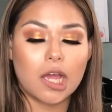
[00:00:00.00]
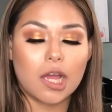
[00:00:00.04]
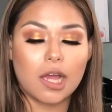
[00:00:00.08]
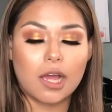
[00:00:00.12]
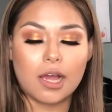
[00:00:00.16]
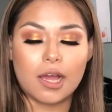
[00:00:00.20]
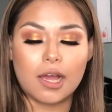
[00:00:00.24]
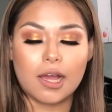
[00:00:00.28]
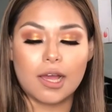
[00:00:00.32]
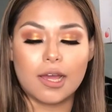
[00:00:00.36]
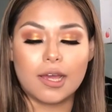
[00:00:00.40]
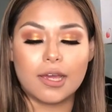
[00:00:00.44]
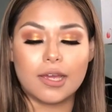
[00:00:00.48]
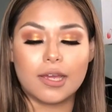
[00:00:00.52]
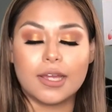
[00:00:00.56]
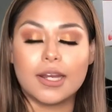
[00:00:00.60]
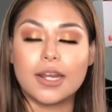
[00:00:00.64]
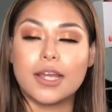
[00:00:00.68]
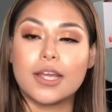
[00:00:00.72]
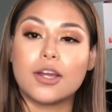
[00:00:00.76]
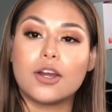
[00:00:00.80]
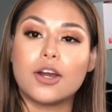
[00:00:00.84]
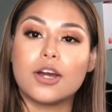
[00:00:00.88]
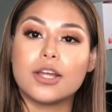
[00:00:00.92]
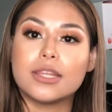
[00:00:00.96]
And
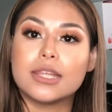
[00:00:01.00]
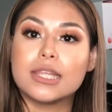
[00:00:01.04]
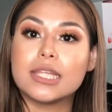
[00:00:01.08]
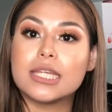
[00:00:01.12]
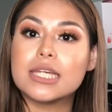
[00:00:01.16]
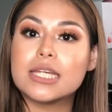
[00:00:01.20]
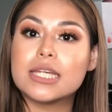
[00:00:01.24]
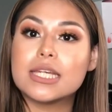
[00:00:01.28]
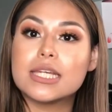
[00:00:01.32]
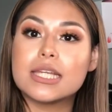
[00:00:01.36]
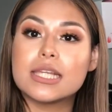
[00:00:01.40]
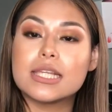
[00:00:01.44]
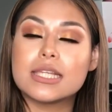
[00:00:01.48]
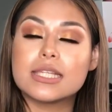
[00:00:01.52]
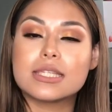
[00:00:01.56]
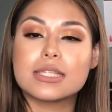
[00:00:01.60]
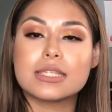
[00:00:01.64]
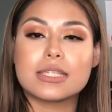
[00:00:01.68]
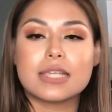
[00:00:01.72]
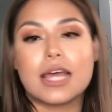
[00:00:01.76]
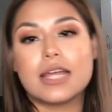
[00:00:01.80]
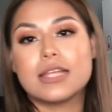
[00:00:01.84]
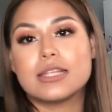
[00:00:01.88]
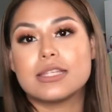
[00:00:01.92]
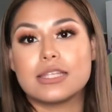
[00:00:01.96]
I got these
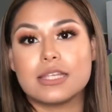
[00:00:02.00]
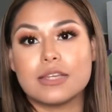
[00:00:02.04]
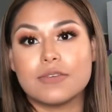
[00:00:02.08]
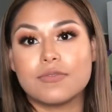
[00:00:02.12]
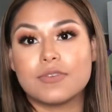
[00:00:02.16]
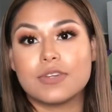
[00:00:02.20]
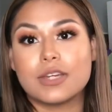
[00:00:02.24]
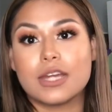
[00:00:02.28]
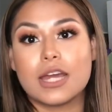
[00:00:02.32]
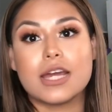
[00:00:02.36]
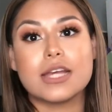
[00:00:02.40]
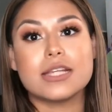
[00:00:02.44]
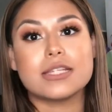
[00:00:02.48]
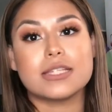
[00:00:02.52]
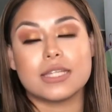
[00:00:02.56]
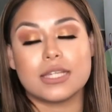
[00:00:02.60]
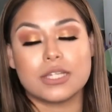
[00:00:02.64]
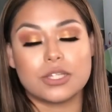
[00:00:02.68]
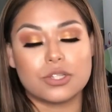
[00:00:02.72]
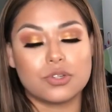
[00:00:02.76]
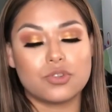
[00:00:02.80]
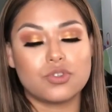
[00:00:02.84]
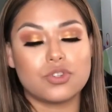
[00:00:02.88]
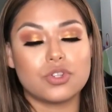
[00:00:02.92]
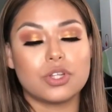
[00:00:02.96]
at CVS. That's
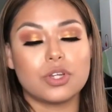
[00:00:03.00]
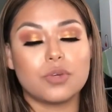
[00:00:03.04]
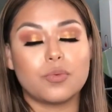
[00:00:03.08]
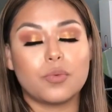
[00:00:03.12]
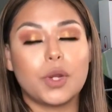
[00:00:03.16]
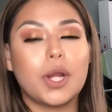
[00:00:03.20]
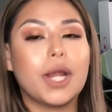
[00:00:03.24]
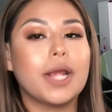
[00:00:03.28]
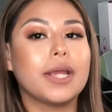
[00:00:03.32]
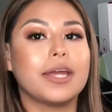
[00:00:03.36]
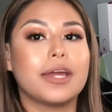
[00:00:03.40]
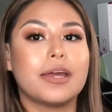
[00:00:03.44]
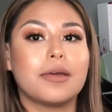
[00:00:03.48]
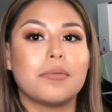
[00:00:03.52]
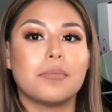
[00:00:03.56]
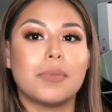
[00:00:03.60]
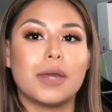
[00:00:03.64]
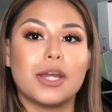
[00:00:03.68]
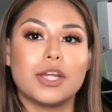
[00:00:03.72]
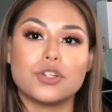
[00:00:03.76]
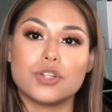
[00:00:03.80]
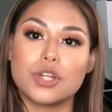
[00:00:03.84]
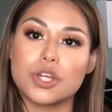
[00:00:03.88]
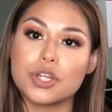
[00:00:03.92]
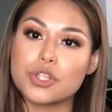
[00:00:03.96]
usually where I get
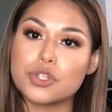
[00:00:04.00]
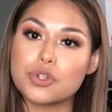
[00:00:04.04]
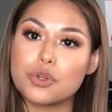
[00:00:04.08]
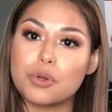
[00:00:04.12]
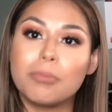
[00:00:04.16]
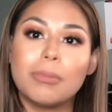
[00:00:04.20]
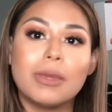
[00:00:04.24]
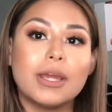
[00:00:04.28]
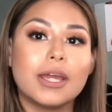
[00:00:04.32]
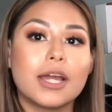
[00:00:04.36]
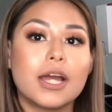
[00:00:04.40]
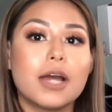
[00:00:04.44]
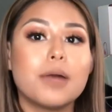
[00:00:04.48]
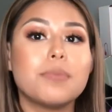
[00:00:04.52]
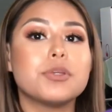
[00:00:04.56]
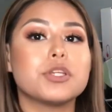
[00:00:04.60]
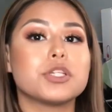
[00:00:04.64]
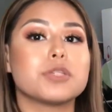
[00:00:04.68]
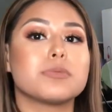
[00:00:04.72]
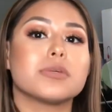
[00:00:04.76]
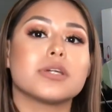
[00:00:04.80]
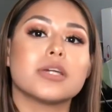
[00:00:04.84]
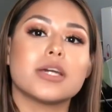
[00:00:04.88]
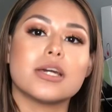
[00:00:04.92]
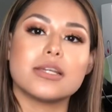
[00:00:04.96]
my drugstore makeup, just
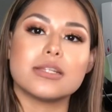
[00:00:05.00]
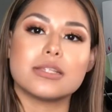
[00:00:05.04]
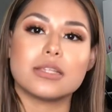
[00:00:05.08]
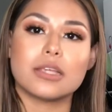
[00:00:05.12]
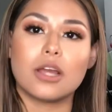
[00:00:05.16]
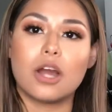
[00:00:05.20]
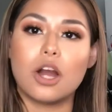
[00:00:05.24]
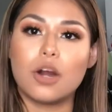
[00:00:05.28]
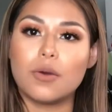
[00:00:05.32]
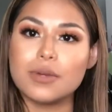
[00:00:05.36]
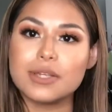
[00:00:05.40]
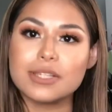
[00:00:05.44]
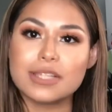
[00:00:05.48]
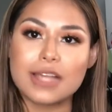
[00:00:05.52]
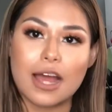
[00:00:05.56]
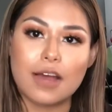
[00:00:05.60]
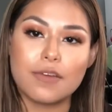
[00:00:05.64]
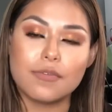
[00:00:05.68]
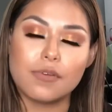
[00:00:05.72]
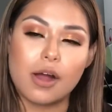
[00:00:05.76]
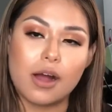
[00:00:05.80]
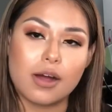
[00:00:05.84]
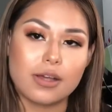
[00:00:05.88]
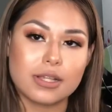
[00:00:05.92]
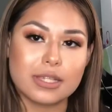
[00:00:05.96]
because they always have
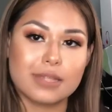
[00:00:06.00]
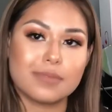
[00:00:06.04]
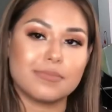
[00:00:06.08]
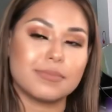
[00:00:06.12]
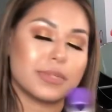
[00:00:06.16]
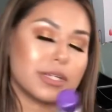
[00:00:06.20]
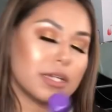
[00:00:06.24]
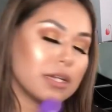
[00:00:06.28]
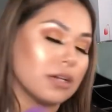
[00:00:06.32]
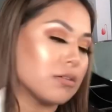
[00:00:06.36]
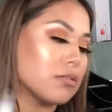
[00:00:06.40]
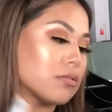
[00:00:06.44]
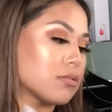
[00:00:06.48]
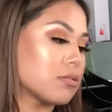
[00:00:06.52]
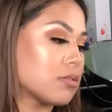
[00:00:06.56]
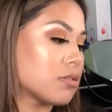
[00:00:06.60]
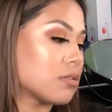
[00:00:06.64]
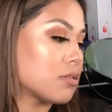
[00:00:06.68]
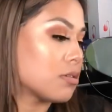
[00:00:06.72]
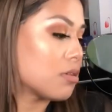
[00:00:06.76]
awesome deals.